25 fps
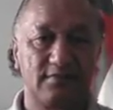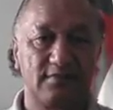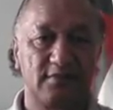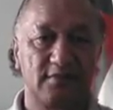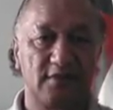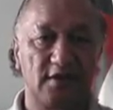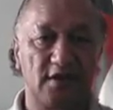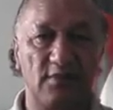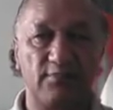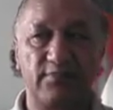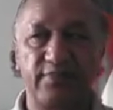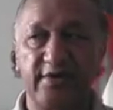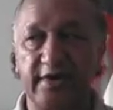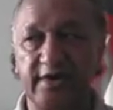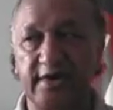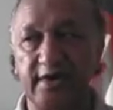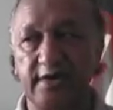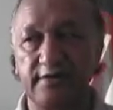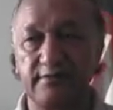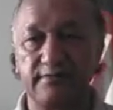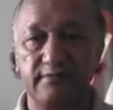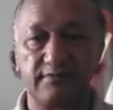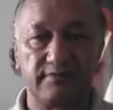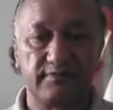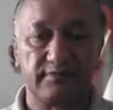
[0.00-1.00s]
I'll bring
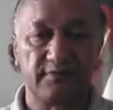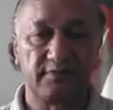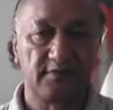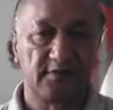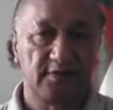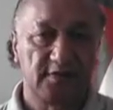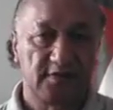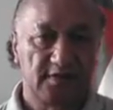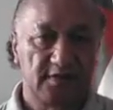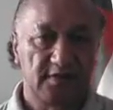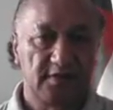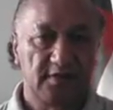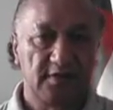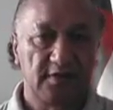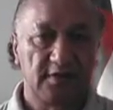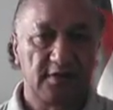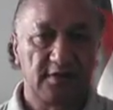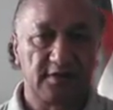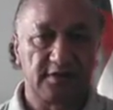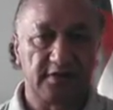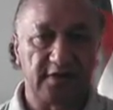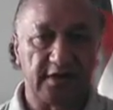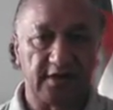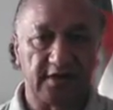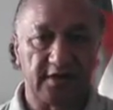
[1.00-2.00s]
in
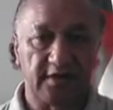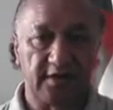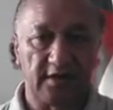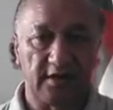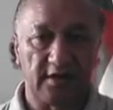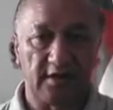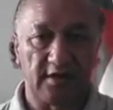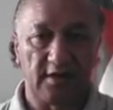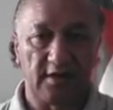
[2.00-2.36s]
the